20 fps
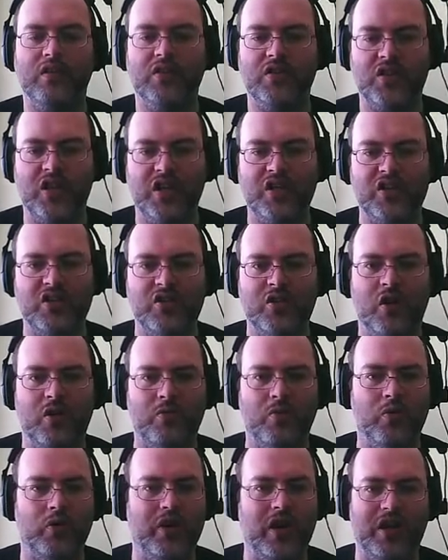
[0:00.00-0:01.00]
Change is
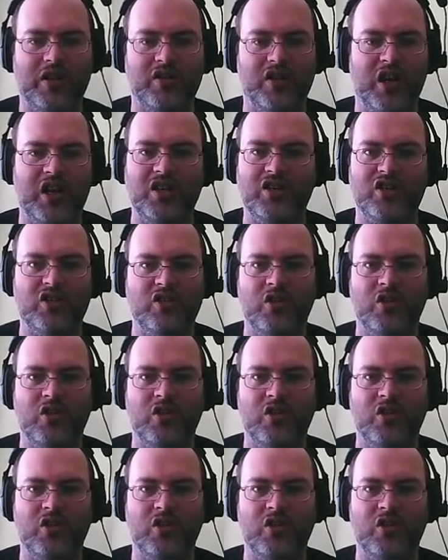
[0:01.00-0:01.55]
normal. Okay, change is